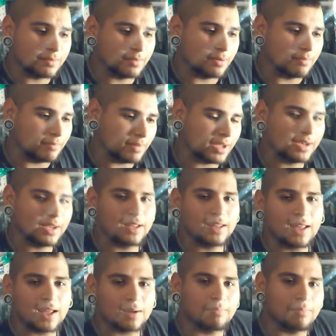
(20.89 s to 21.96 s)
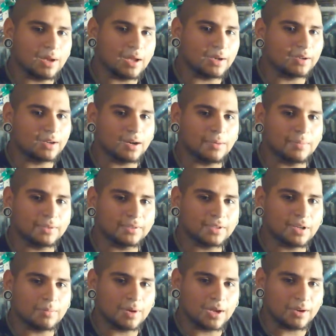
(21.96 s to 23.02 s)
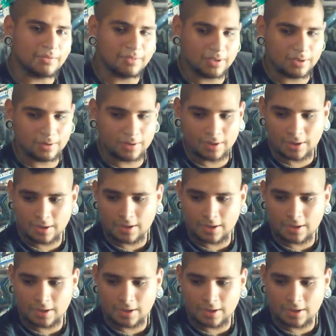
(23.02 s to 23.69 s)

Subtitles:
but mainly a lot of bad comments come out of it.